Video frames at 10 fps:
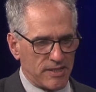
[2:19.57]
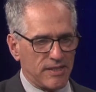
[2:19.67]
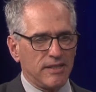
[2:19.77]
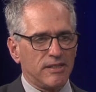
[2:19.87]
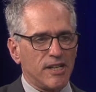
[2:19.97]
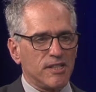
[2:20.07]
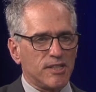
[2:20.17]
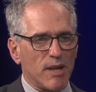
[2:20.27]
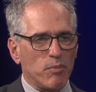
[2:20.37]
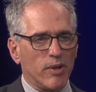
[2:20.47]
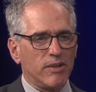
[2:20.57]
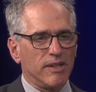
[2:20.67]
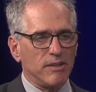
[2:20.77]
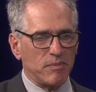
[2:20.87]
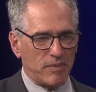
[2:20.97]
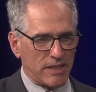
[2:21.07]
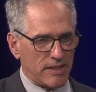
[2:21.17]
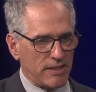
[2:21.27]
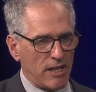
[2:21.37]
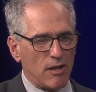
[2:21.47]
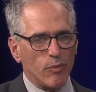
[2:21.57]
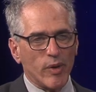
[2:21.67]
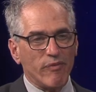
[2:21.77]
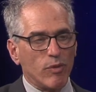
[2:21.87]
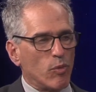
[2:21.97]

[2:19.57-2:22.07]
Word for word: didn't step on her. No, but now we're even